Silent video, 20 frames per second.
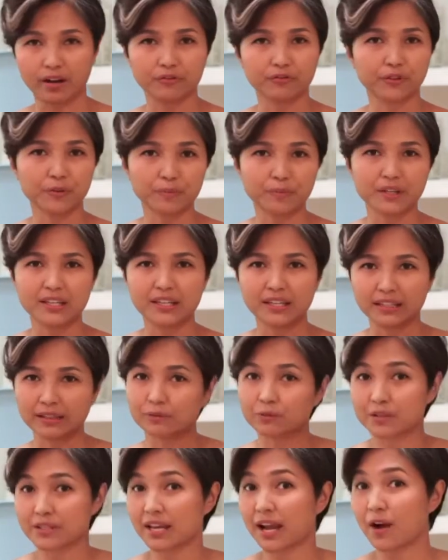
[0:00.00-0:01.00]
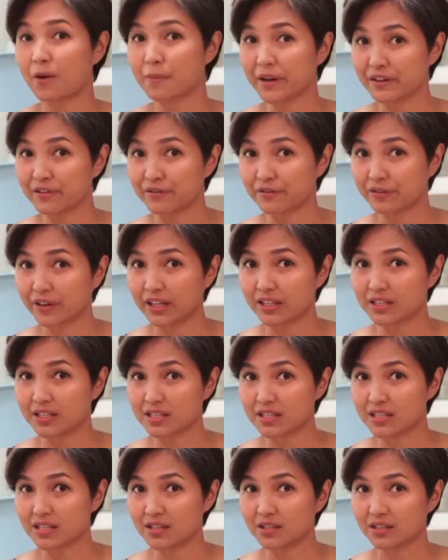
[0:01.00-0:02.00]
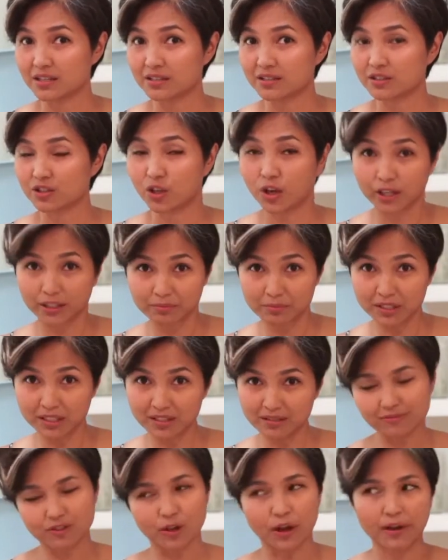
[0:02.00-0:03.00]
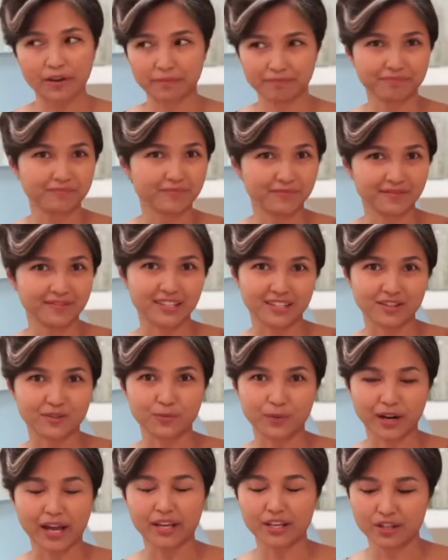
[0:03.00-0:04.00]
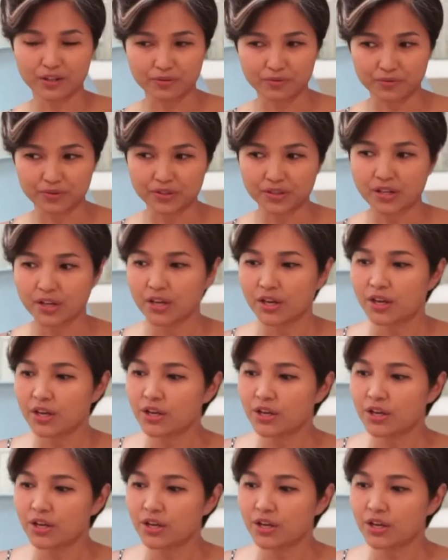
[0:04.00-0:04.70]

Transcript: For me, it was how my friend taught me, so this is what I use.